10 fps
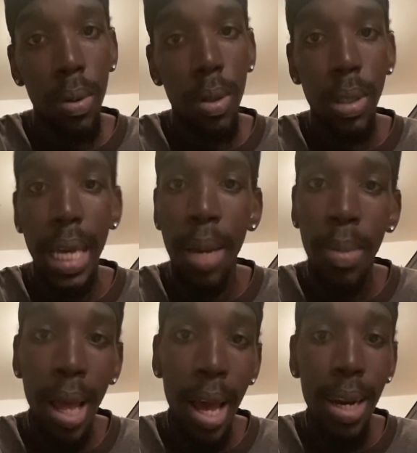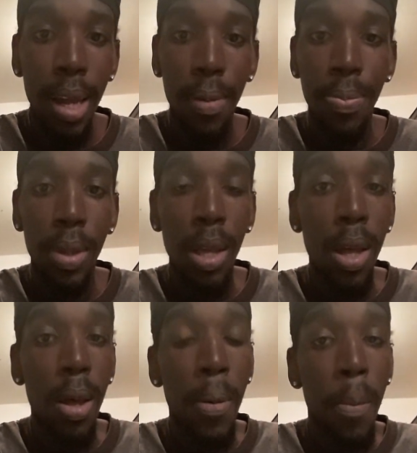Same lie that
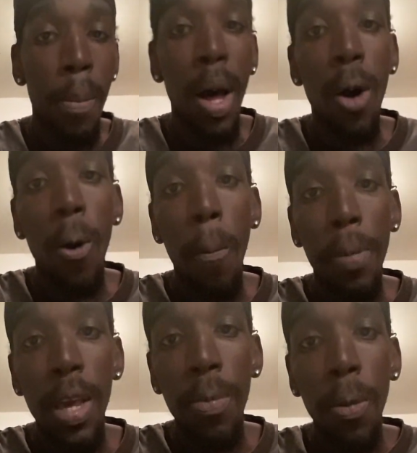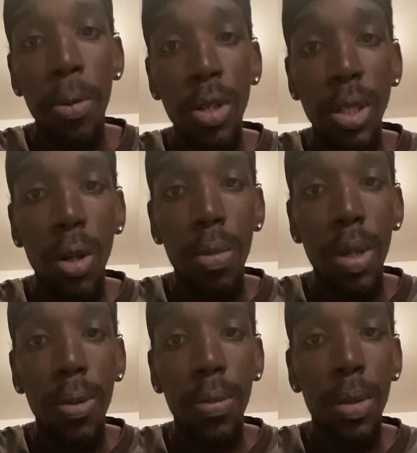my own people pushed on
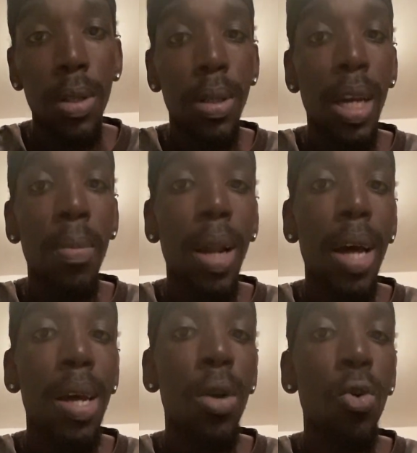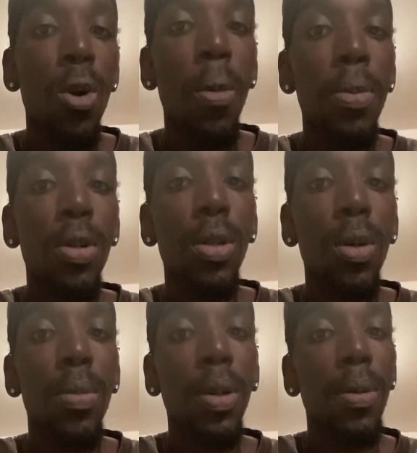me, the same lie that the world pushed
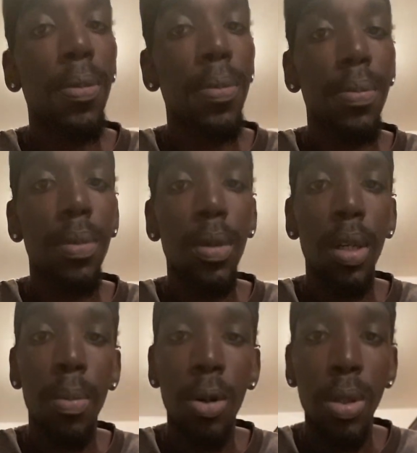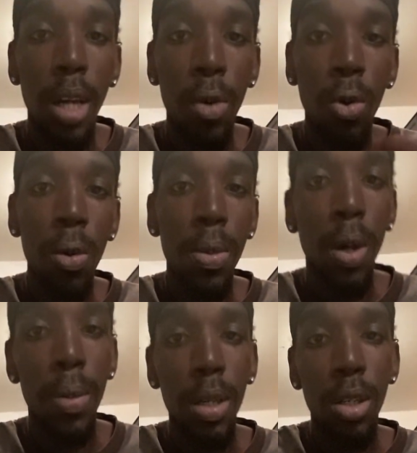on me. And the Most High woke me
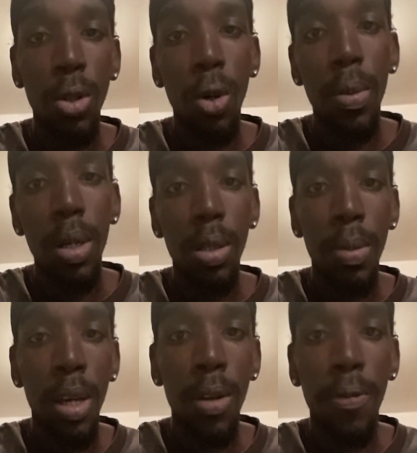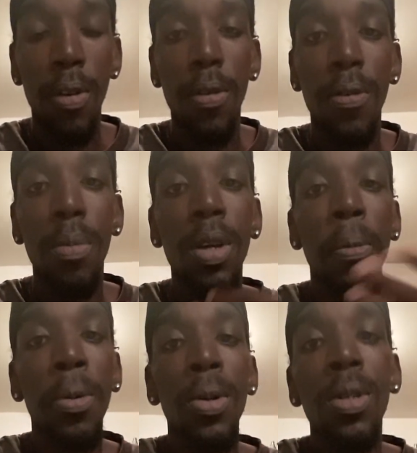up and he showed me this, man, for me to
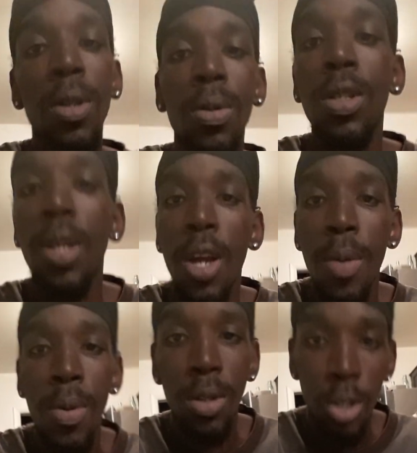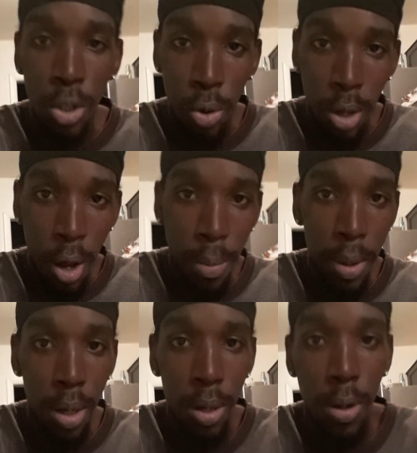put this on this camera to show y'all,
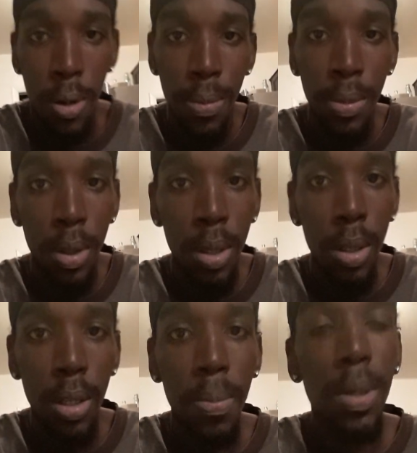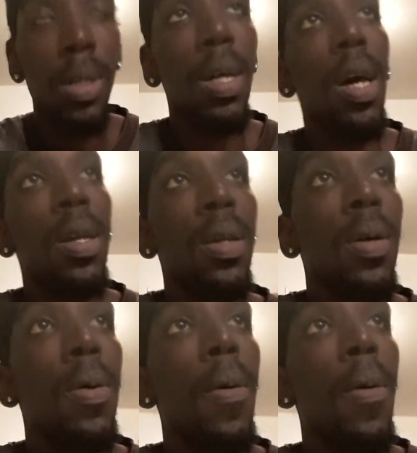man. Simple as that. And